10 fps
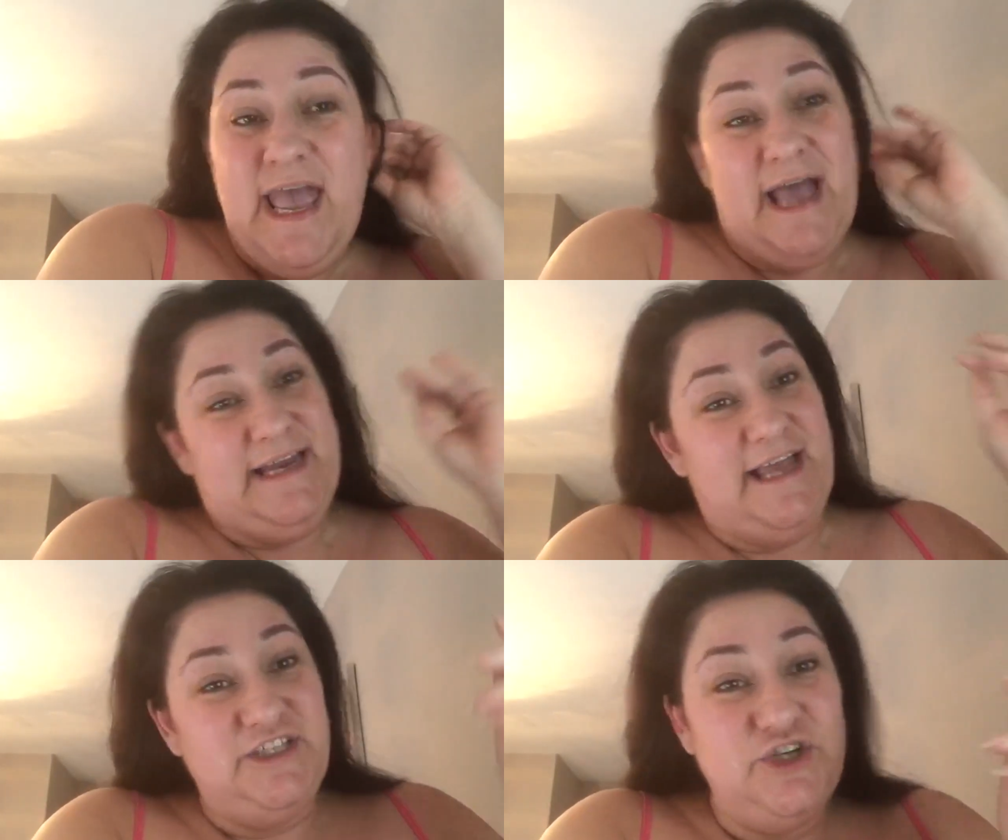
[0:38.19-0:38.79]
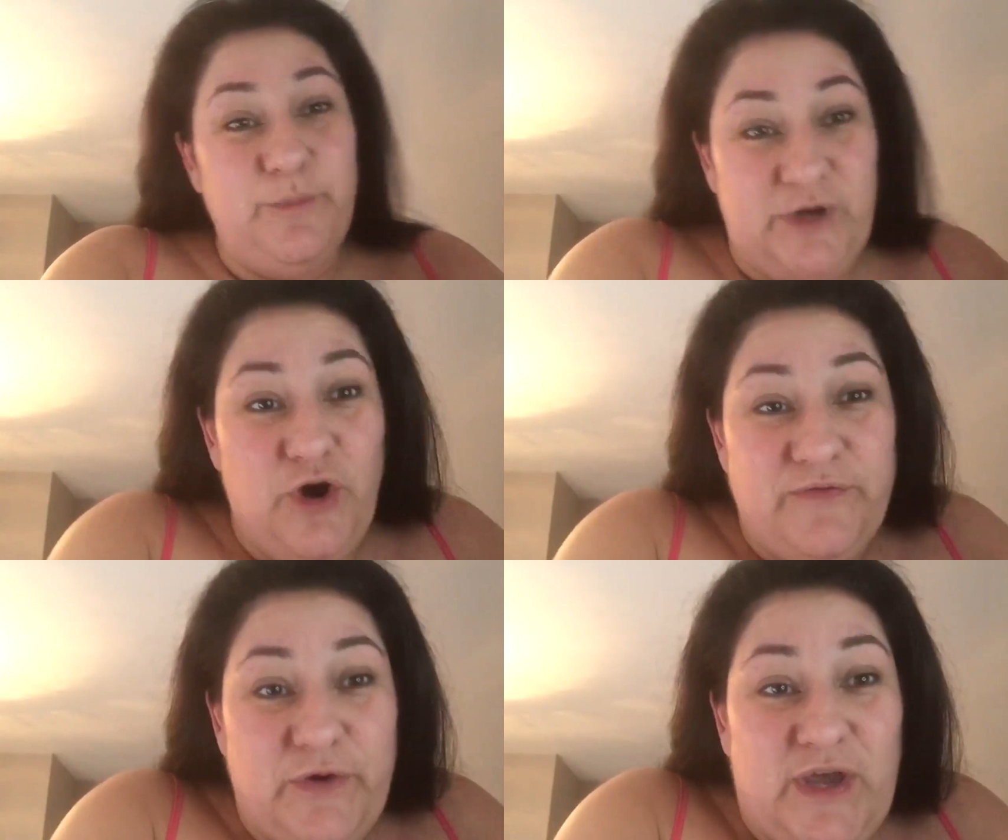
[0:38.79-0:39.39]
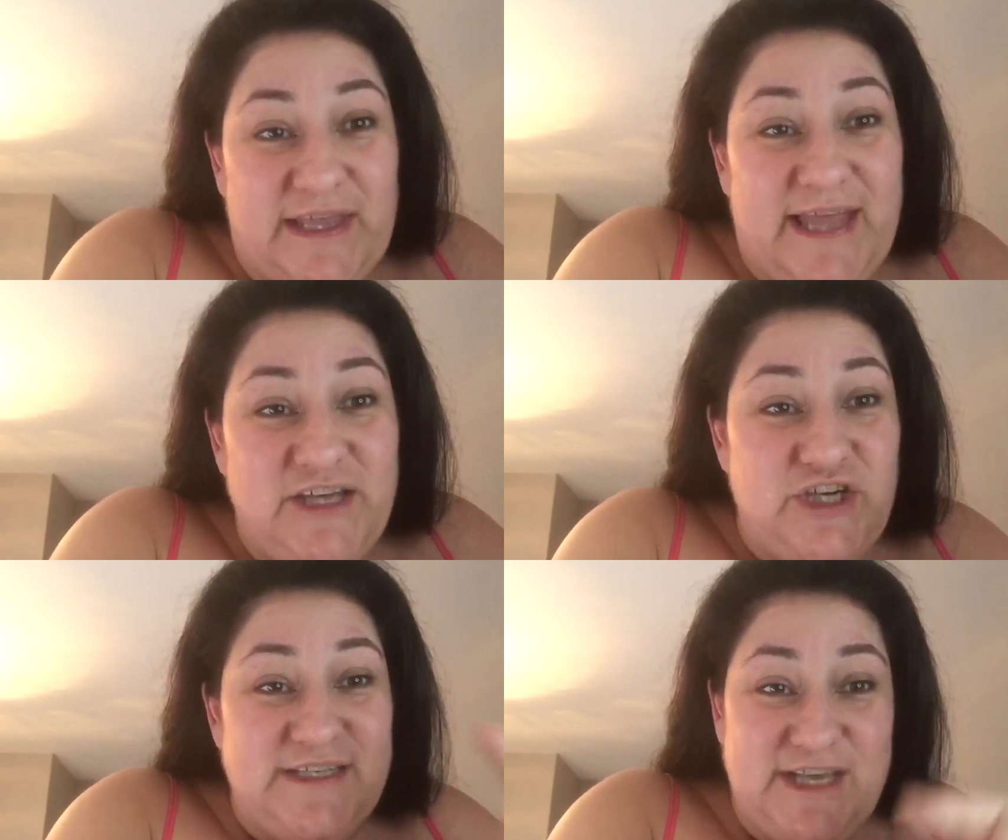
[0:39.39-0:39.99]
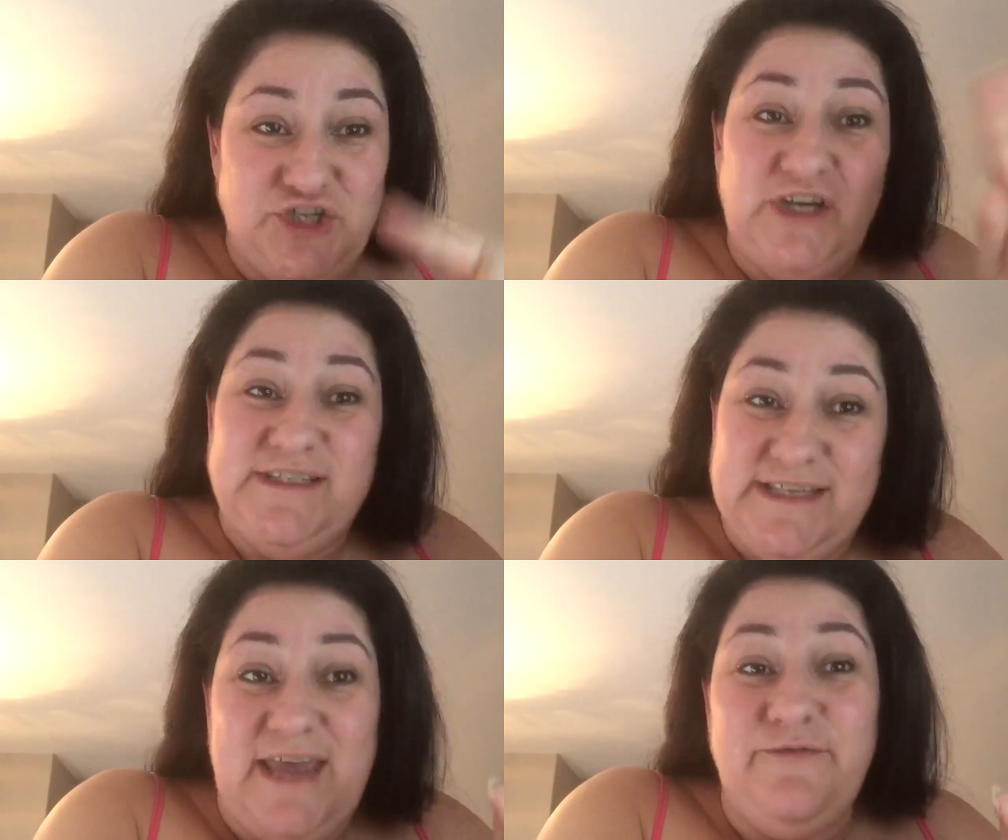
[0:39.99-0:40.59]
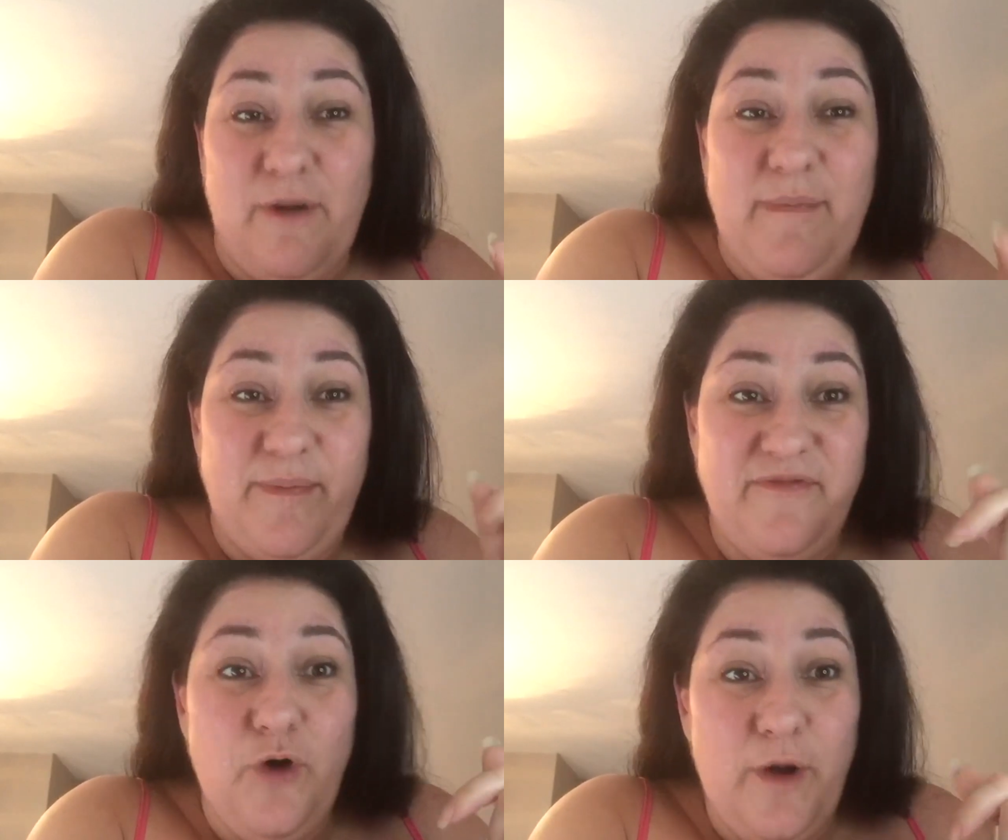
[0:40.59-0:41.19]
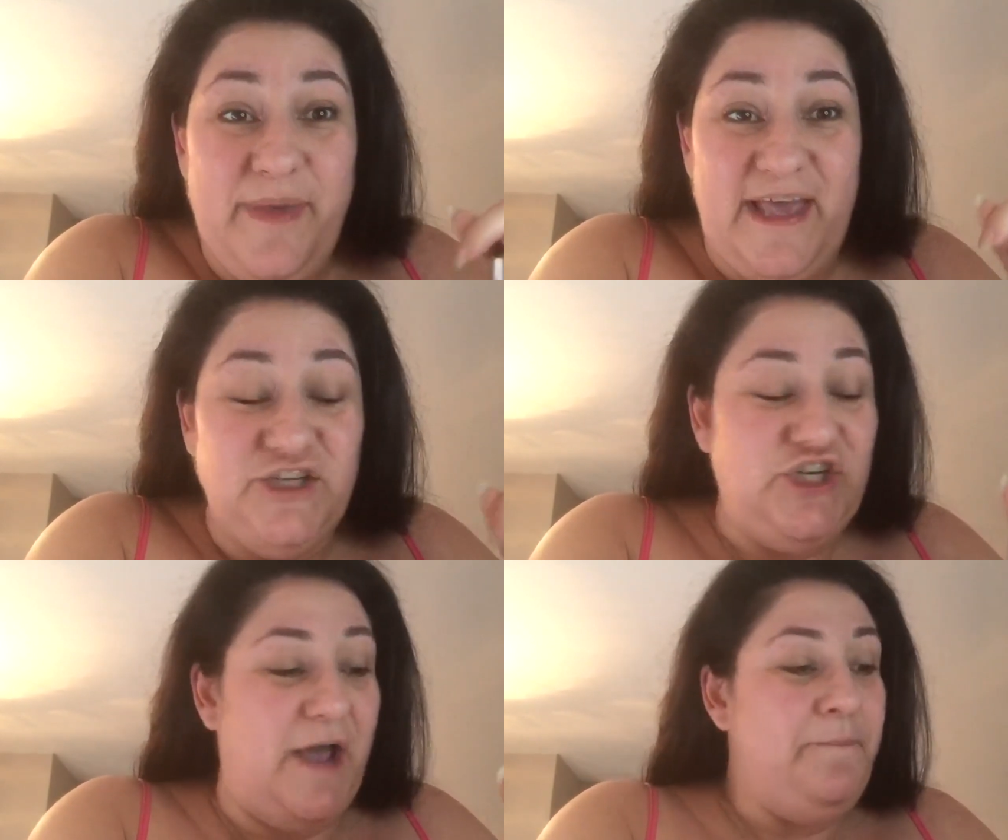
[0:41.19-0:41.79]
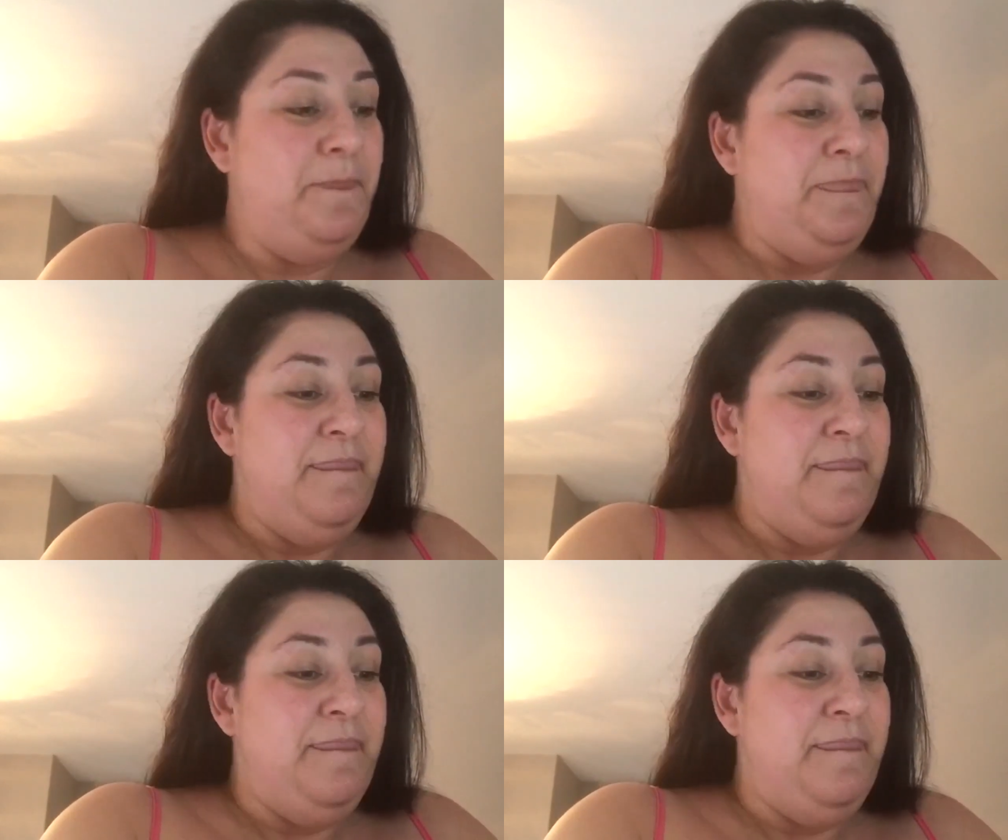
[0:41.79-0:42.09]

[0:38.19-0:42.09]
and I ended up with no fucking lashes, as you can see from my before picture.